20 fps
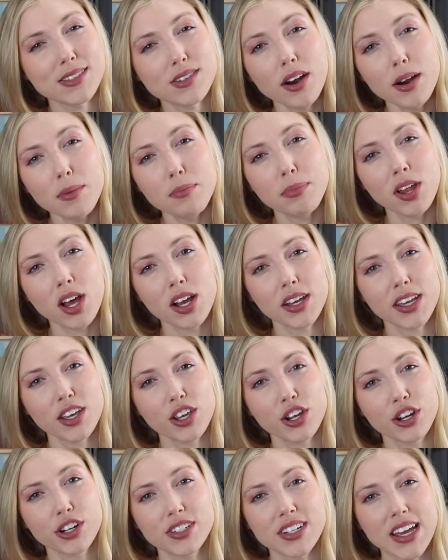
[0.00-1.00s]
start
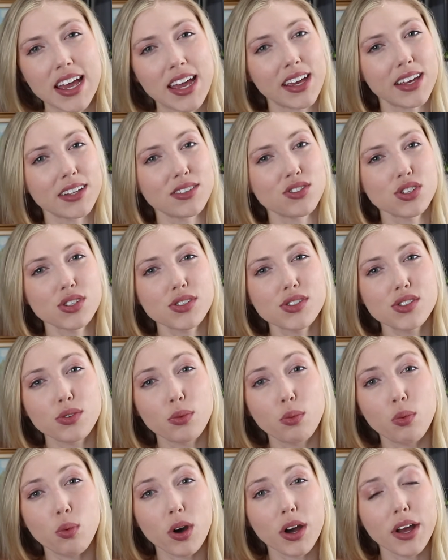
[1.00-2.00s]
blocking your day in
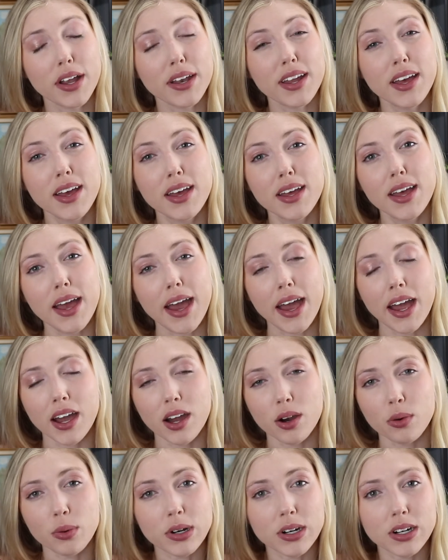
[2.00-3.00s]
just one
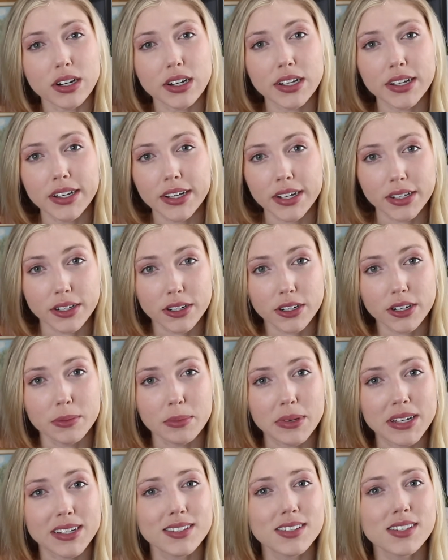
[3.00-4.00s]
hour
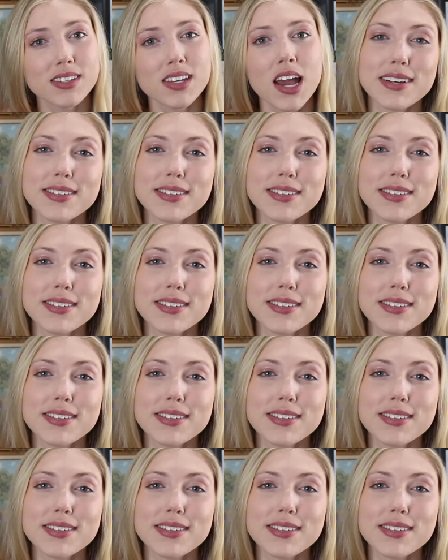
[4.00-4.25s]
increments.